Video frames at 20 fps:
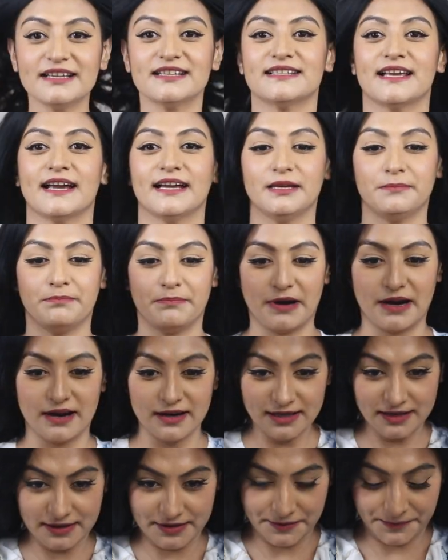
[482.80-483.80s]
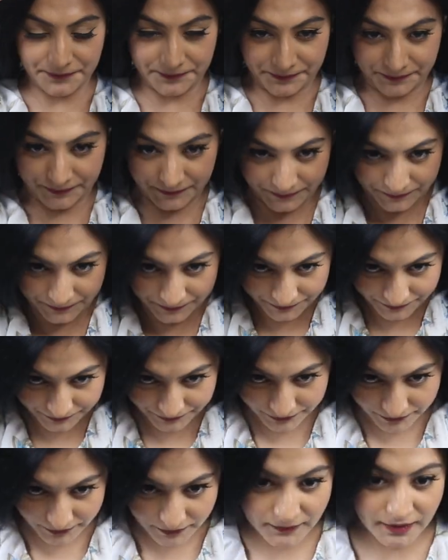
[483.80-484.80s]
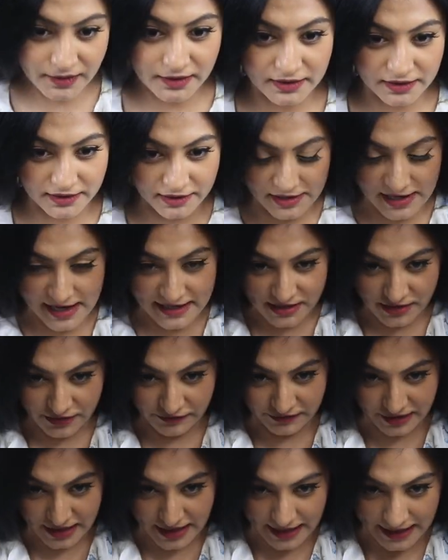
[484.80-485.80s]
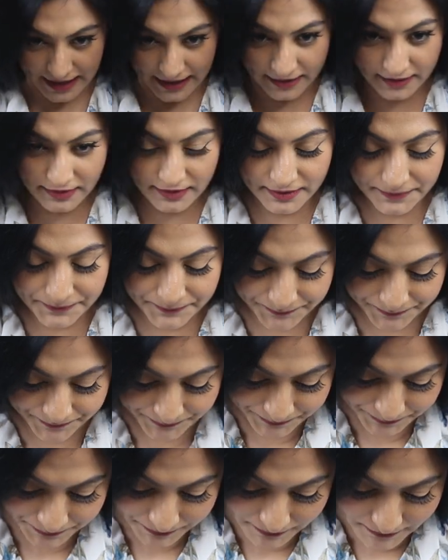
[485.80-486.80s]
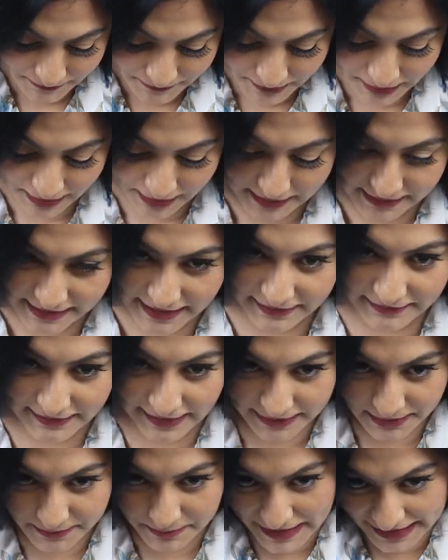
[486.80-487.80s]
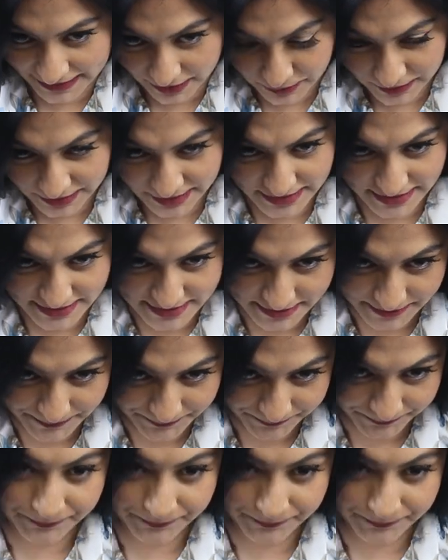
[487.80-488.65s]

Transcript: a side part, the rest of the hair, I'll direct backwards.